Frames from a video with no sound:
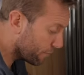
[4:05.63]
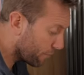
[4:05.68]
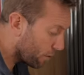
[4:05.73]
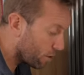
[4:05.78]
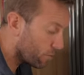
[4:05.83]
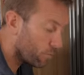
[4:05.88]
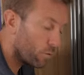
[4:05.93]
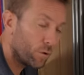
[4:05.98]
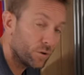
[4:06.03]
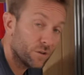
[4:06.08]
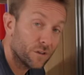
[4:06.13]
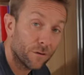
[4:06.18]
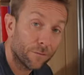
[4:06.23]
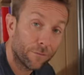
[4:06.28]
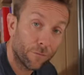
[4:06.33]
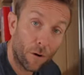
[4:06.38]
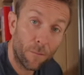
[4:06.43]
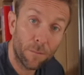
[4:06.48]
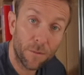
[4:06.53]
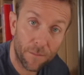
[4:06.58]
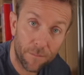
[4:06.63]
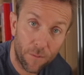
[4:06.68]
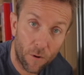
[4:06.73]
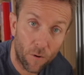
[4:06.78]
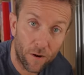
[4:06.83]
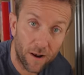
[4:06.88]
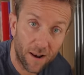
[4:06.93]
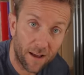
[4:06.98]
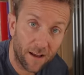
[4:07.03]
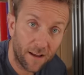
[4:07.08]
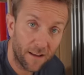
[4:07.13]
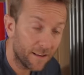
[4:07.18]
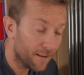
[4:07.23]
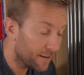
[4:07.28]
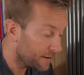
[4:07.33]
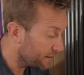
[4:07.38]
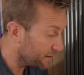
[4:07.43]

of hot water from the boiler